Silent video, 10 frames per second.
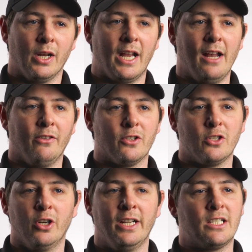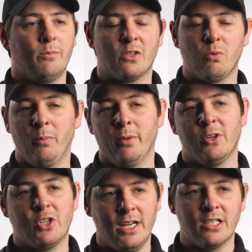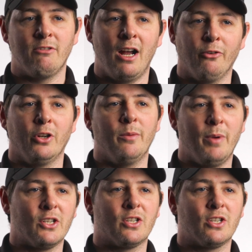again, there's no need to be swapping machines around on your bench